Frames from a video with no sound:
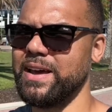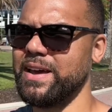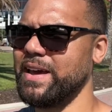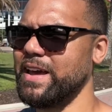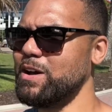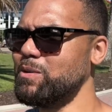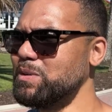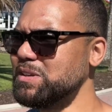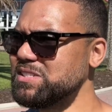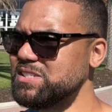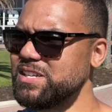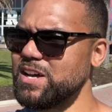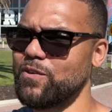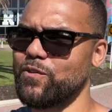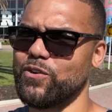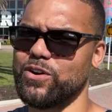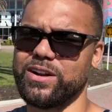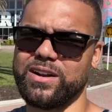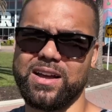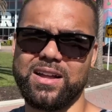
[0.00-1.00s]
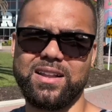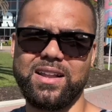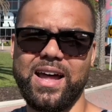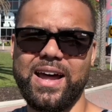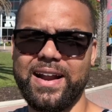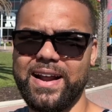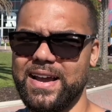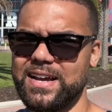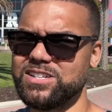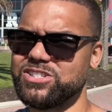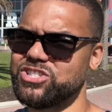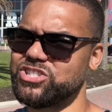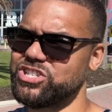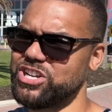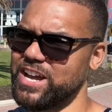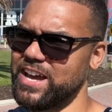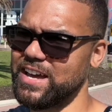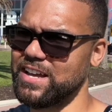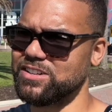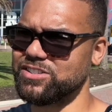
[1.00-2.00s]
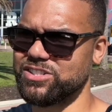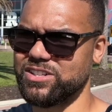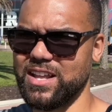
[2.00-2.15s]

It was different. A lot has changed.